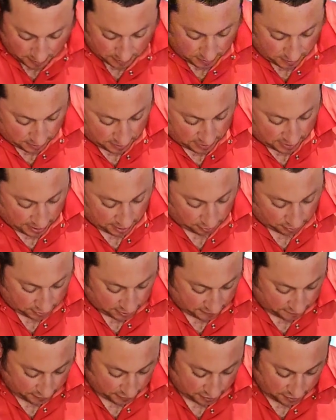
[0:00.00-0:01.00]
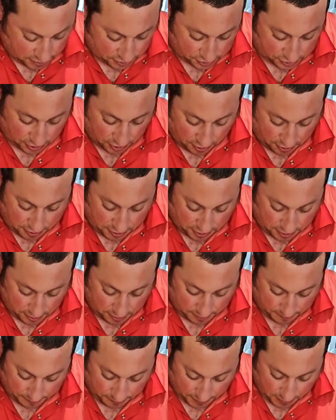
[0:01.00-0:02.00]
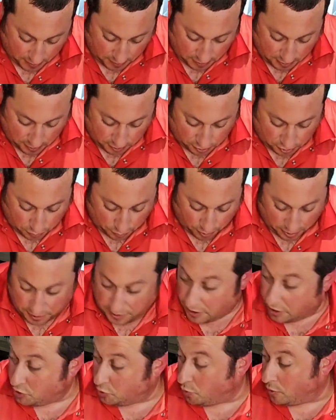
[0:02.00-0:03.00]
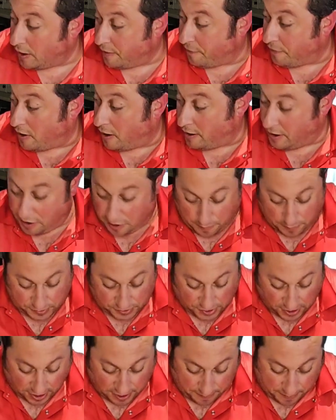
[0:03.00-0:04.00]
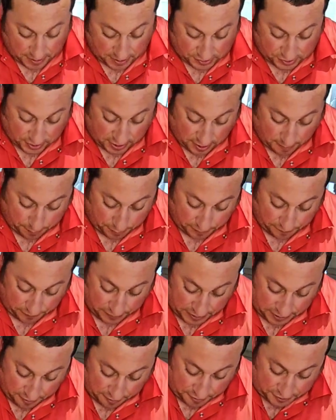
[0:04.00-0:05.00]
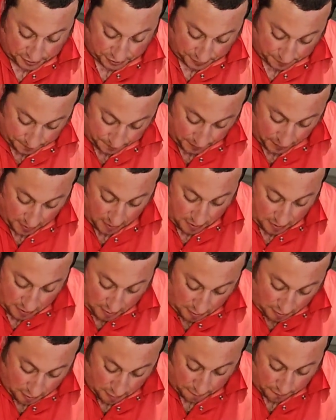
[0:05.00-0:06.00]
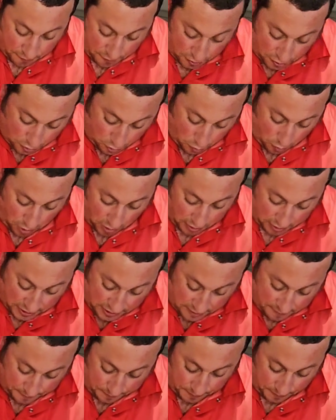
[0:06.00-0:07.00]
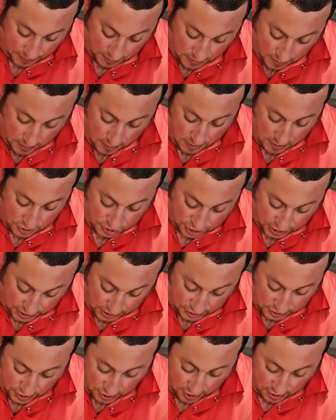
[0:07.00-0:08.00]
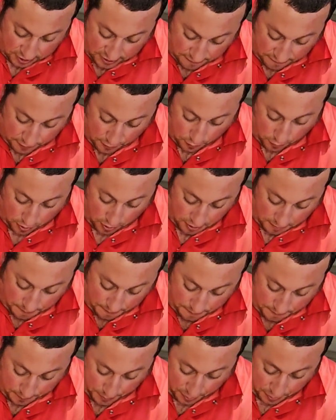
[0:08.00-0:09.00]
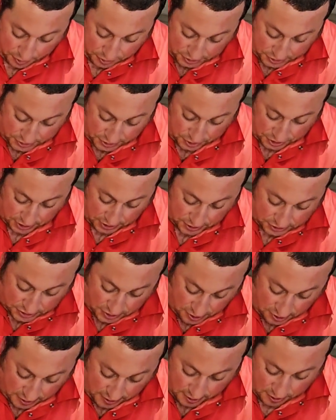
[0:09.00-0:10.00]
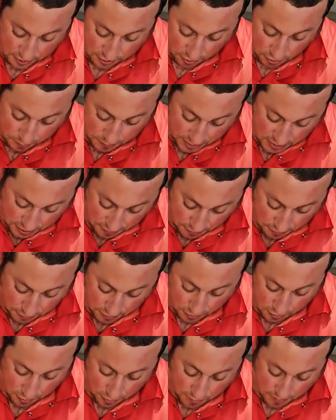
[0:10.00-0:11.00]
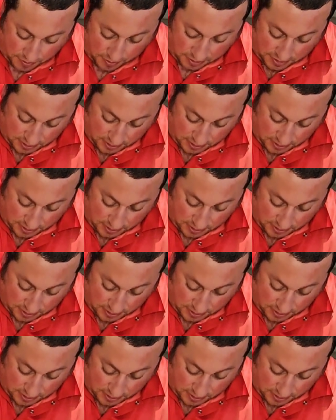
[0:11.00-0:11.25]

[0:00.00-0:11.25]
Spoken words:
And that'll give a good start to our dish. What I've got here beside me is a couple of liters of good quality chicken stock. If you are purchasing chicken stock and you don't make your own at home,